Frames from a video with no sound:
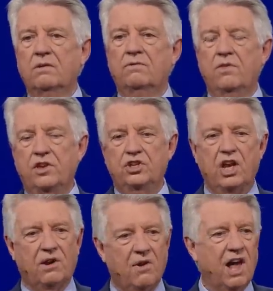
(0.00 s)
for the
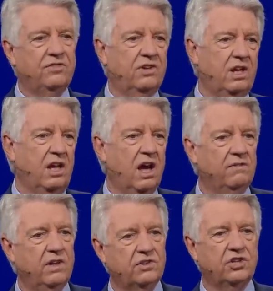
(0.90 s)
generosity
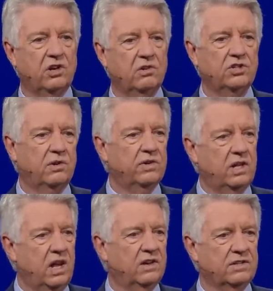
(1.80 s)
of this church over
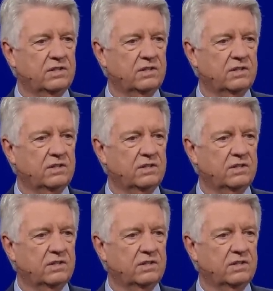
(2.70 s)
the years